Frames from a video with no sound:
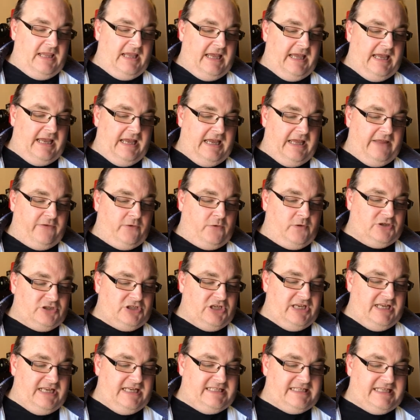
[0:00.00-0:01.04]
The
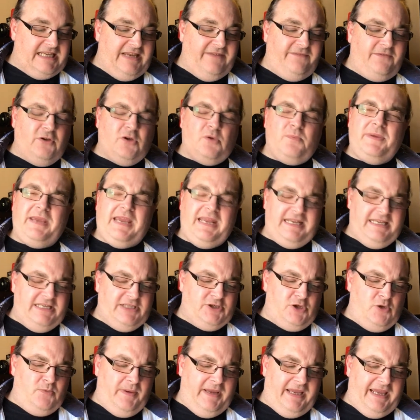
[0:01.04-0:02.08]
question is, if you could be any
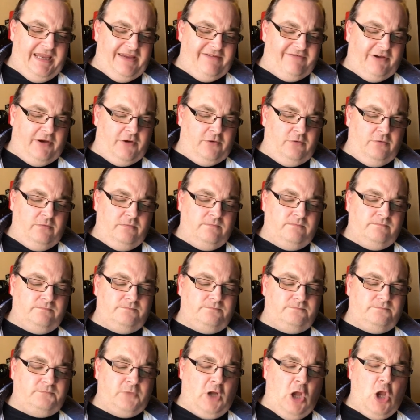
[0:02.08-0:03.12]
superhero,
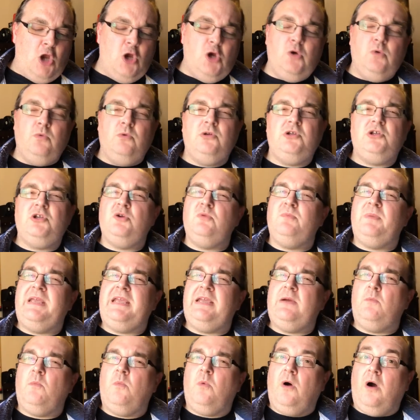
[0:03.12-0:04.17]
who would you
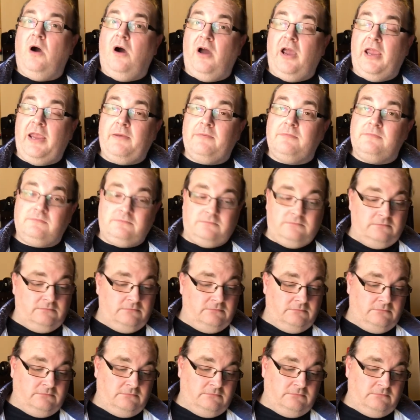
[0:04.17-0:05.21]
be and why?
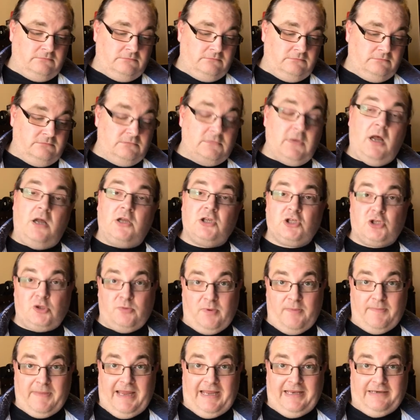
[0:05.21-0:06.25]

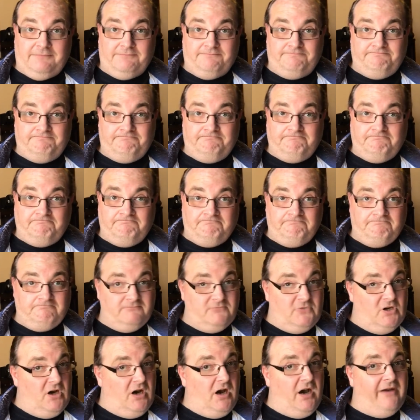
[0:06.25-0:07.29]
Superman.
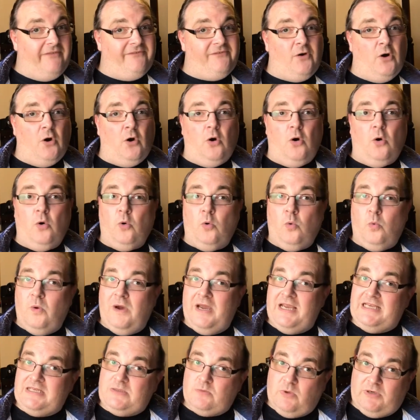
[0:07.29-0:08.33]
I've
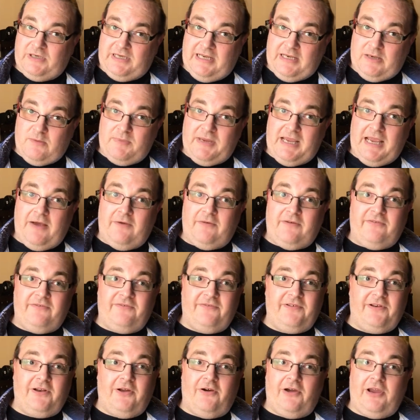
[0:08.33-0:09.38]
always wanted to be able to
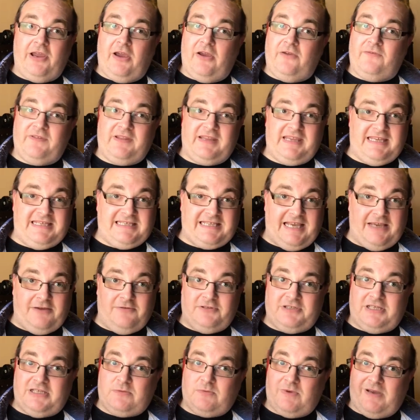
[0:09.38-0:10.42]
fly over these
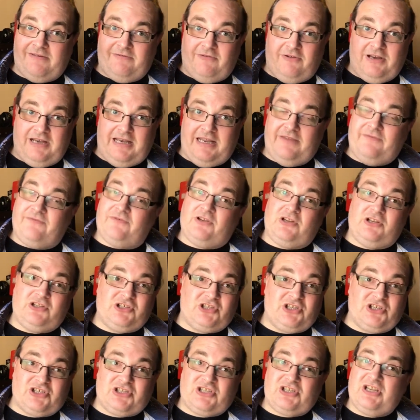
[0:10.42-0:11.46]
houses where I live and
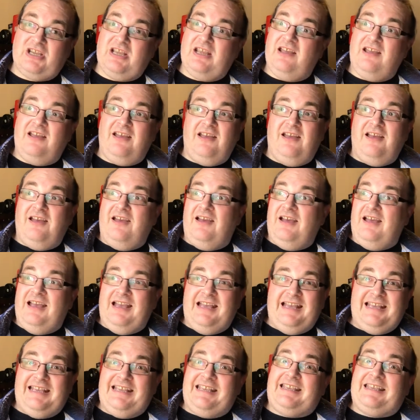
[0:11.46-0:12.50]
just
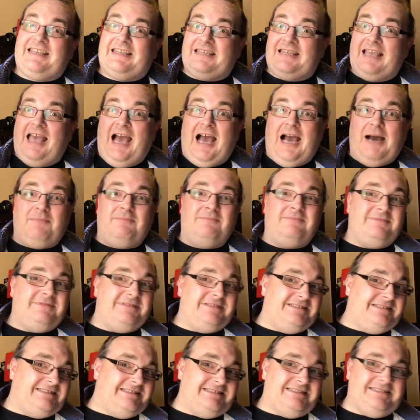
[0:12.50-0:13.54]
up
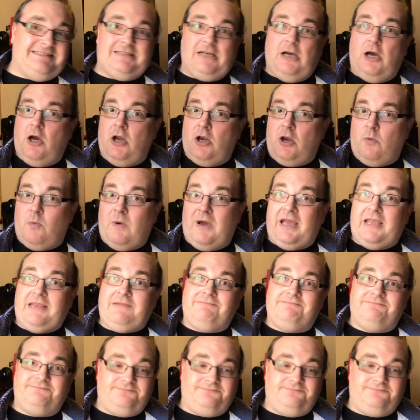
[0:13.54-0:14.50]
and away.